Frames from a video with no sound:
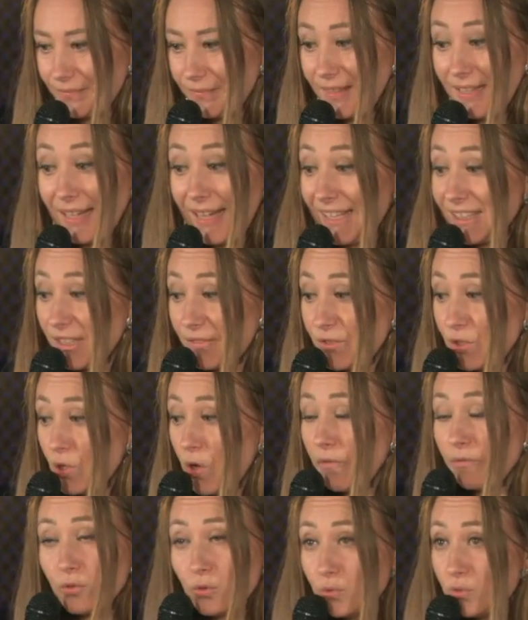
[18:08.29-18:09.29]
cheerful
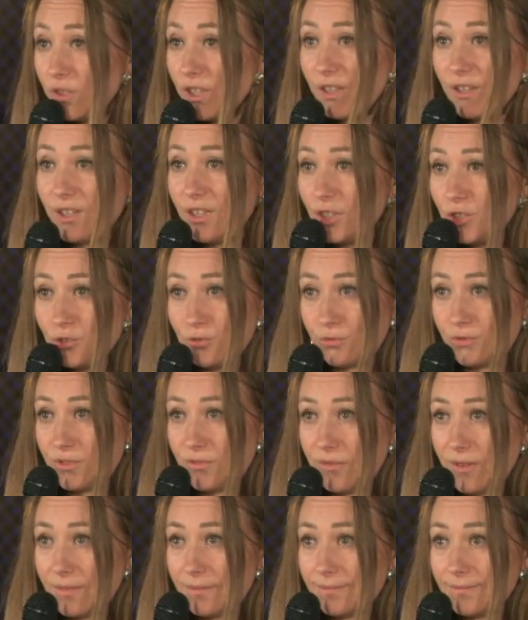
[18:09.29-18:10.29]
mood, and happiness,